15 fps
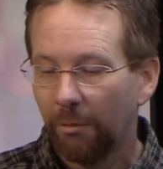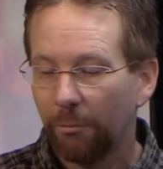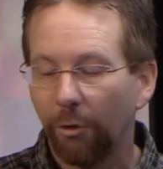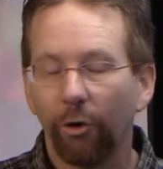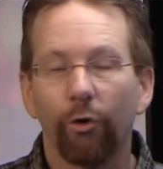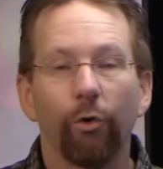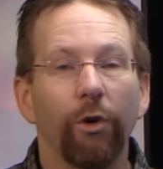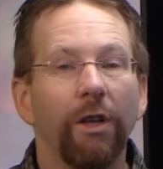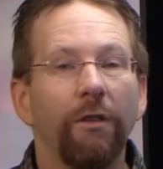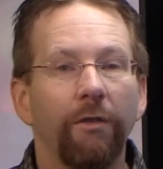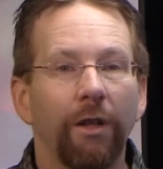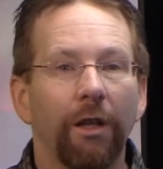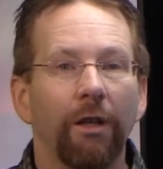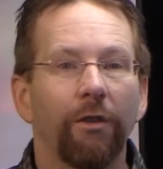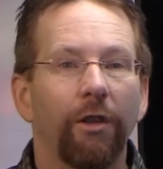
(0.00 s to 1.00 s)
But
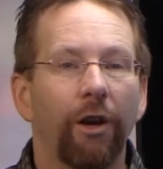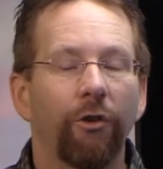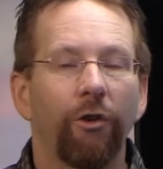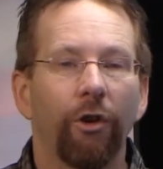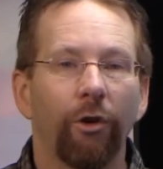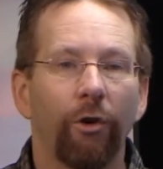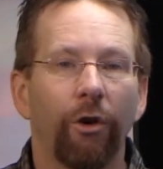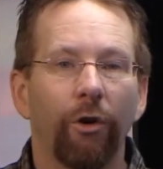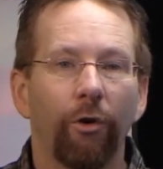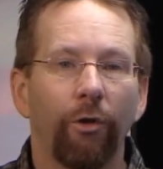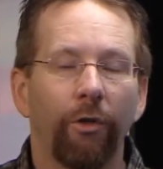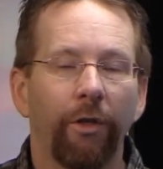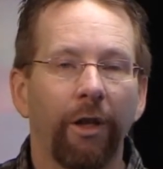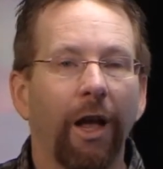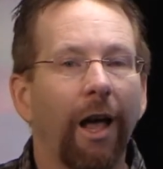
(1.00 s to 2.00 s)
grieving is actually a critical
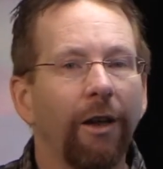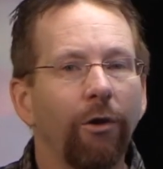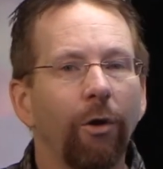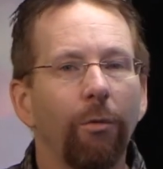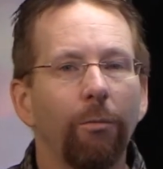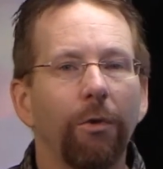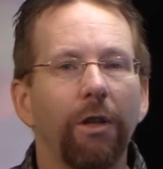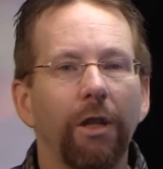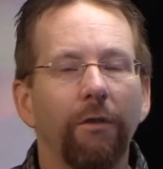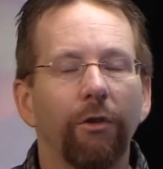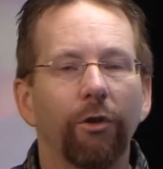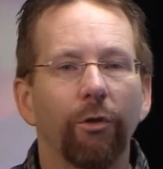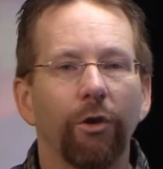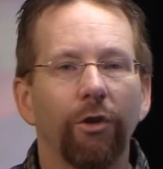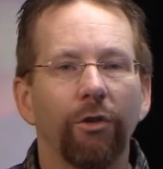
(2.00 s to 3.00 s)
thing. I don't believe
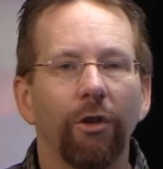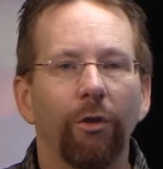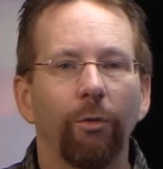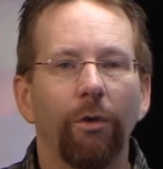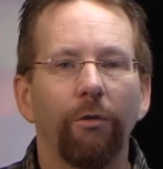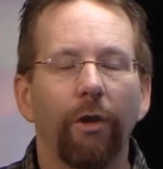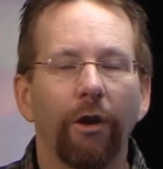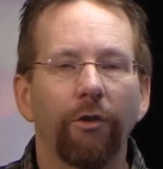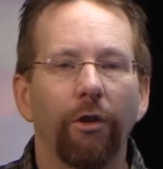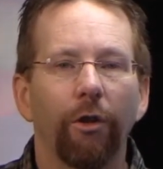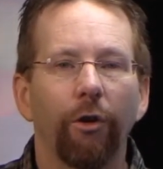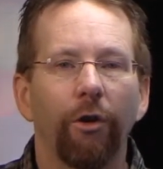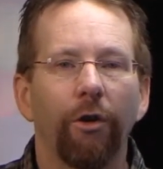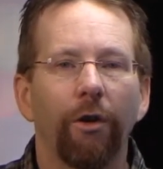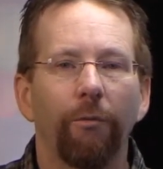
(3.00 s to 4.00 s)
as Christians we've actually
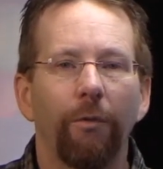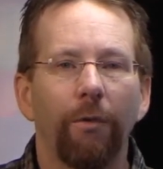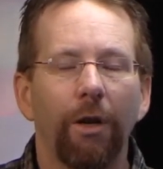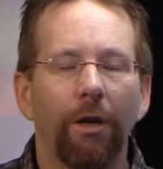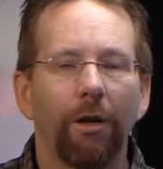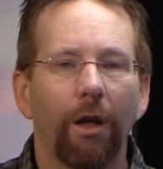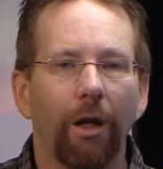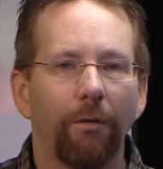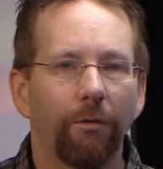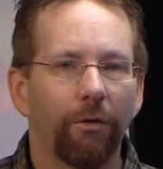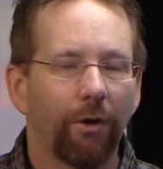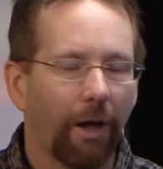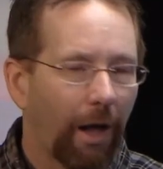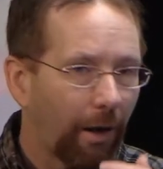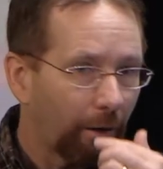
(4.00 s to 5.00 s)
learned many times
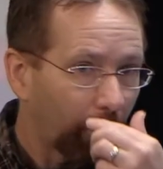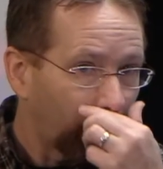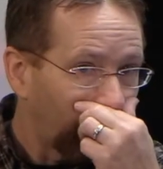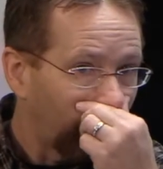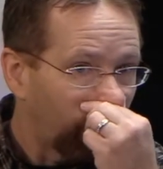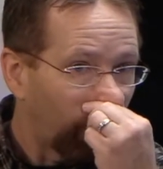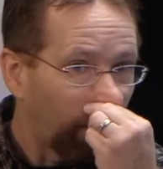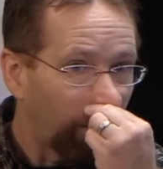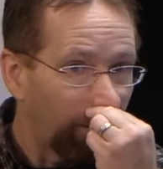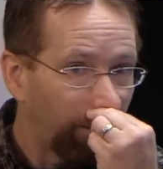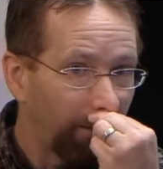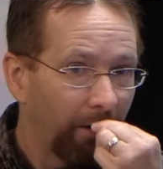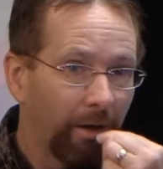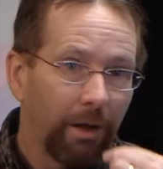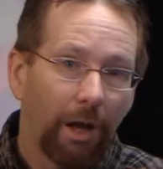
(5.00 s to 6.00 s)
how to grieve well.
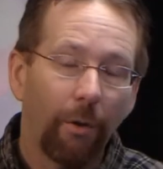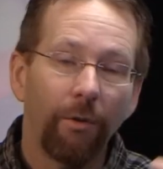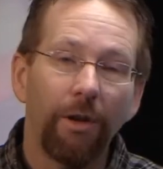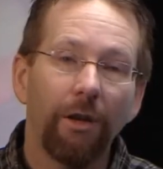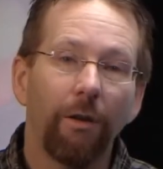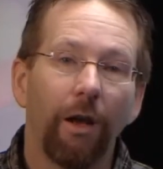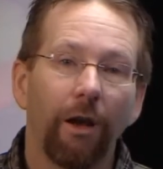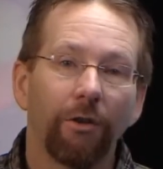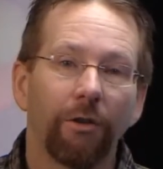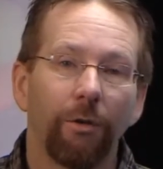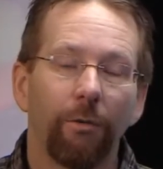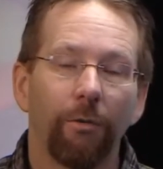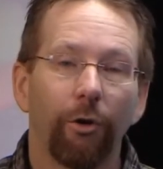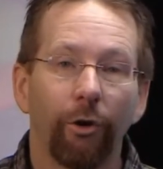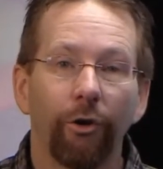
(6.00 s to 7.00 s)
And we need to
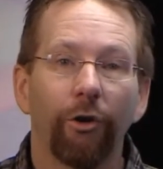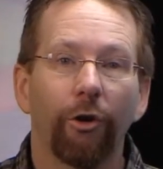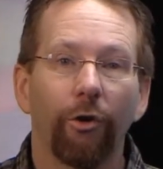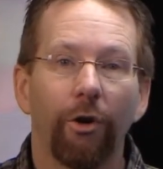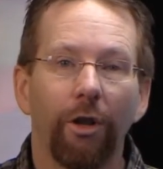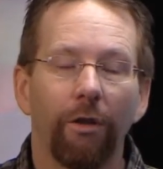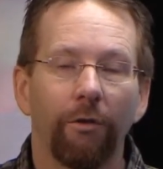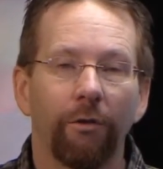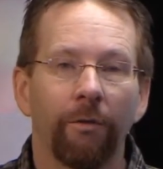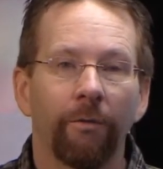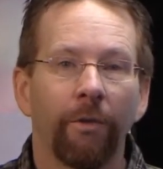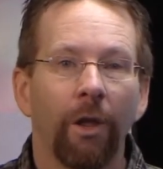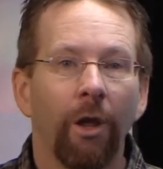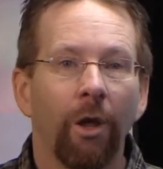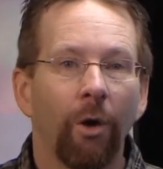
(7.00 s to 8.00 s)
actually learn to grieve,
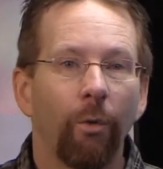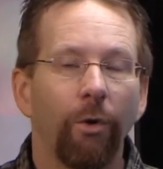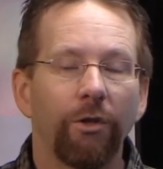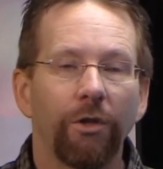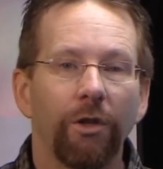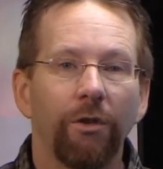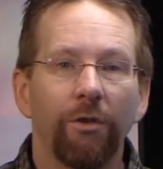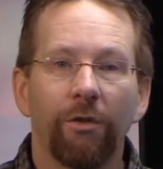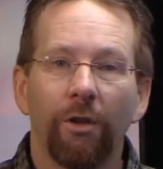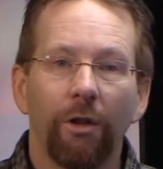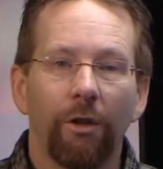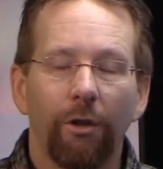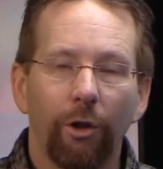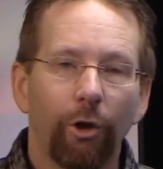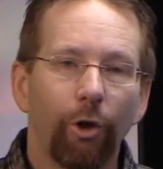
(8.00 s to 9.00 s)
which is
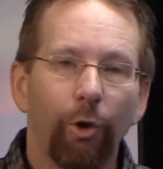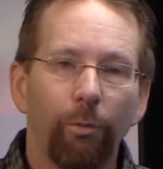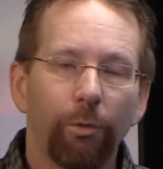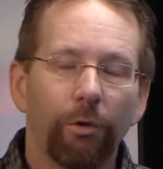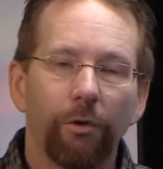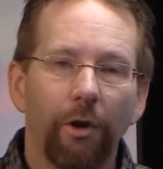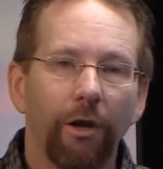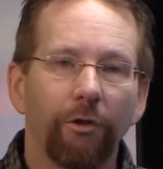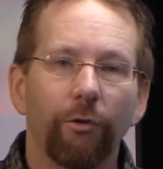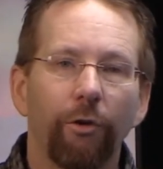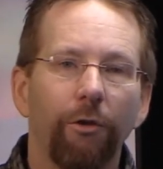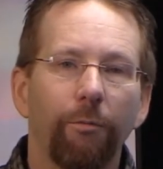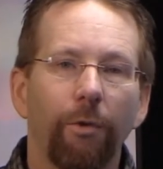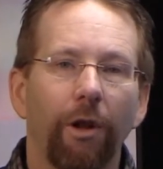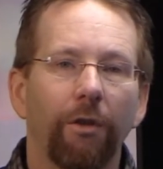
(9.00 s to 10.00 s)
the Kubler Ross
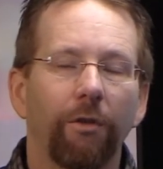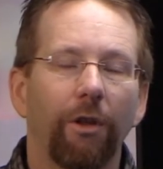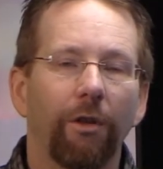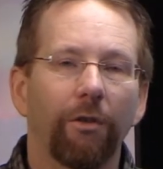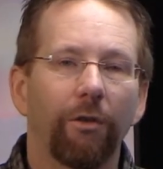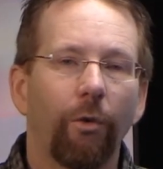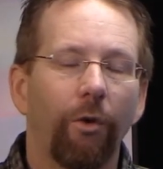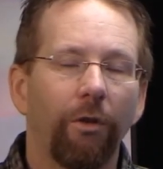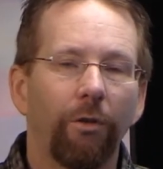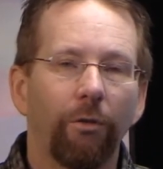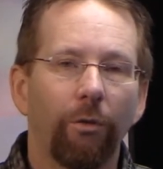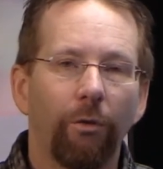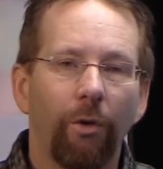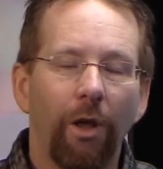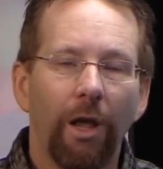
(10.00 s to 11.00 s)
grief process, going
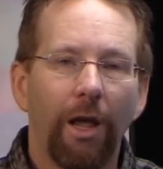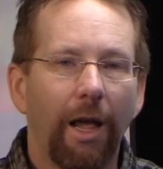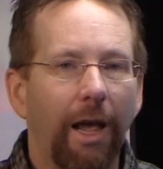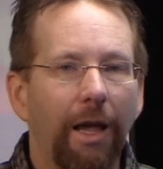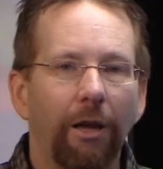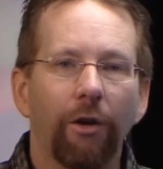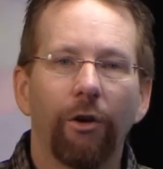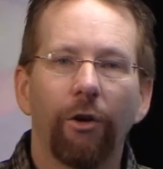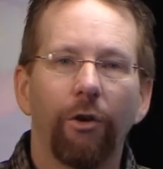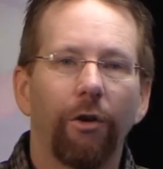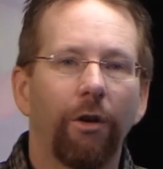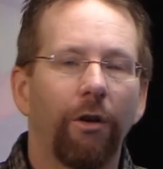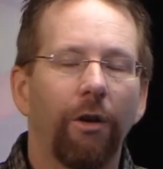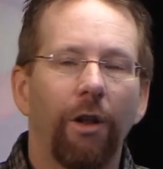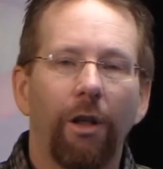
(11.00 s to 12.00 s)
through anger
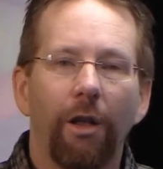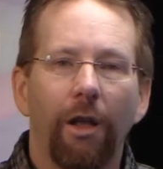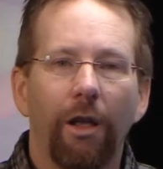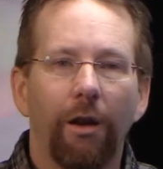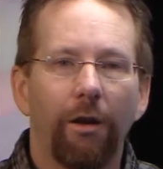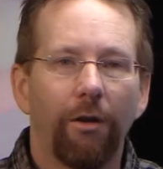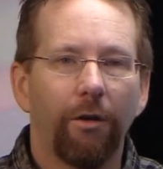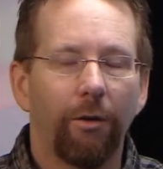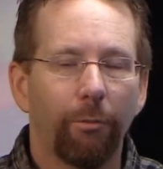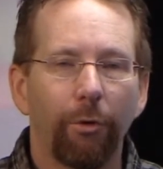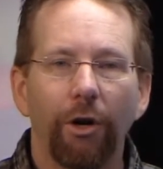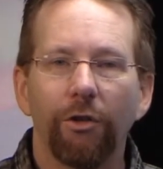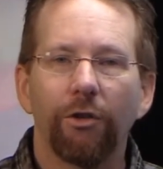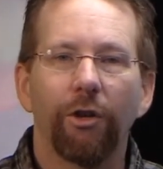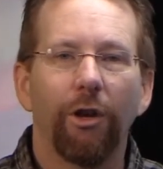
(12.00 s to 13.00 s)
and, and
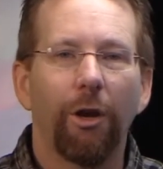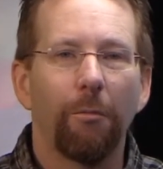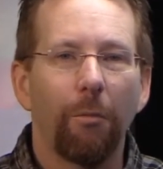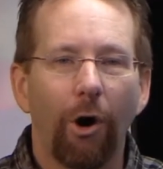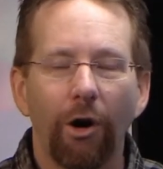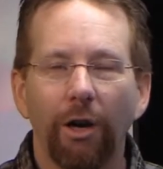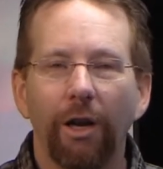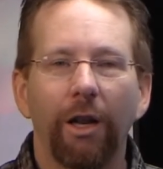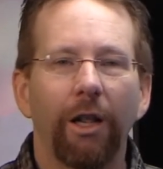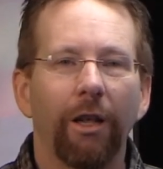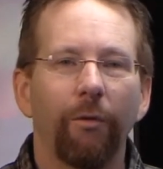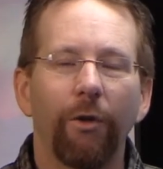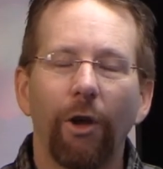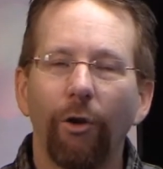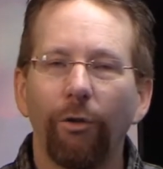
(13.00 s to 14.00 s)
depression and bargaining.
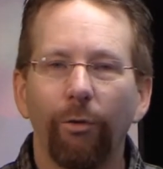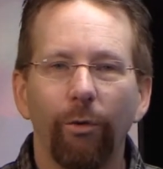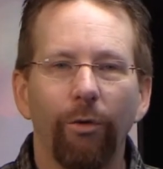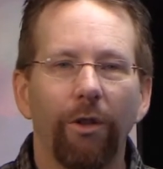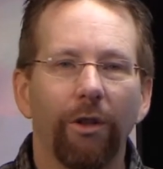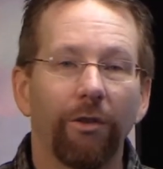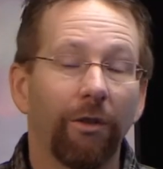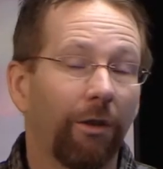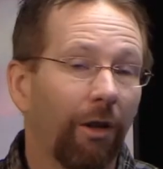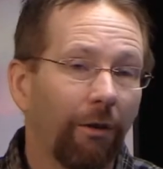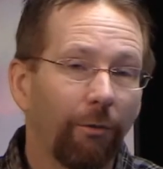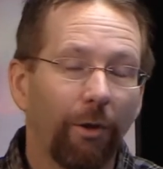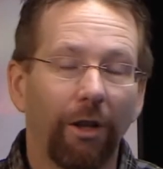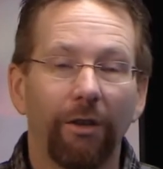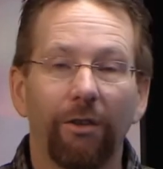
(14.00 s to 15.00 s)
And we go through this.
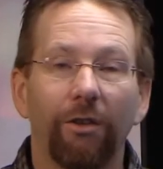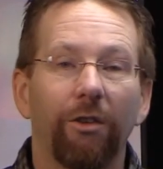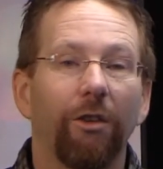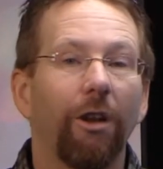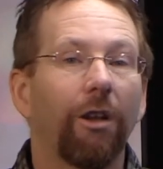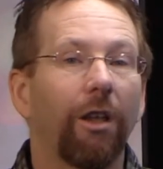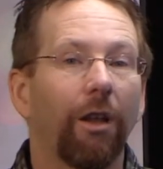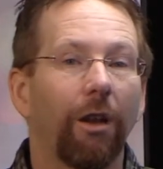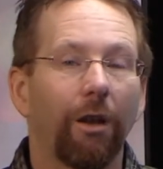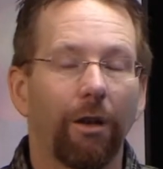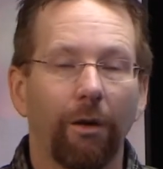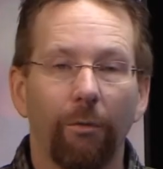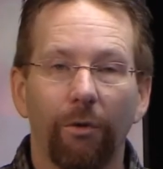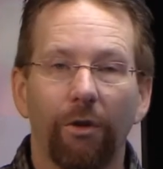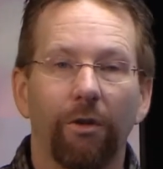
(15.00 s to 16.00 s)
Sometimes we get stuck in it
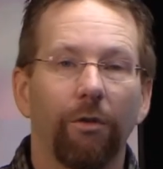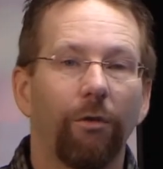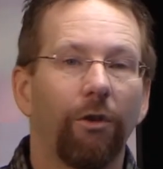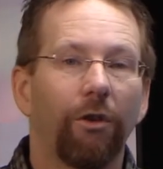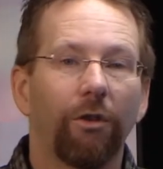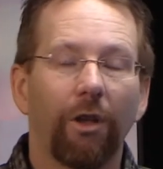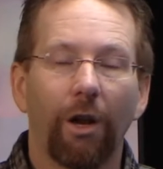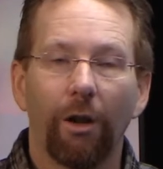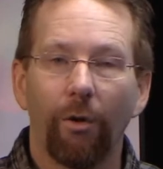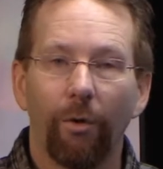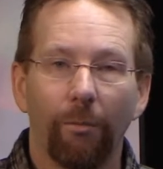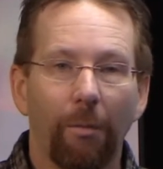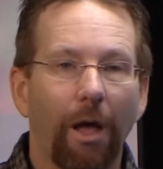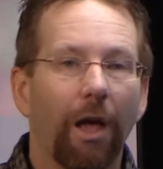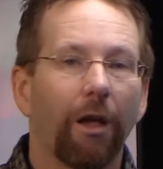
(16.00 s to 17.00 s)
and we're just kind of
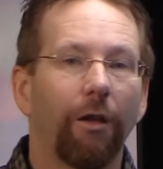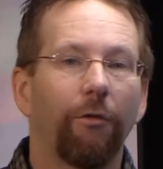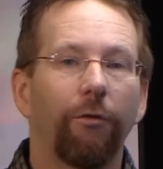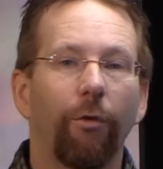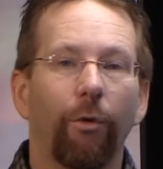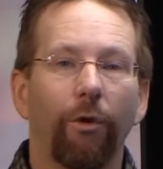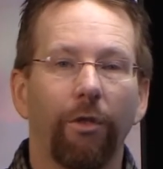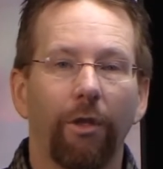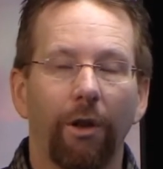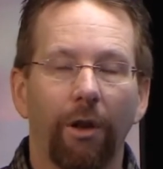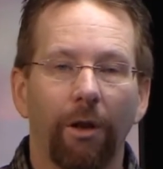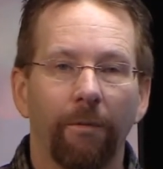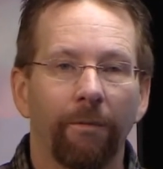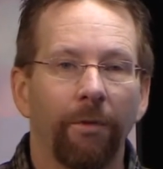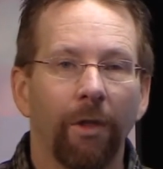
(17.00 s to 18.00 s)
going back and forth in
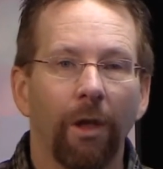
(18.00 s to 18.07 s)
it.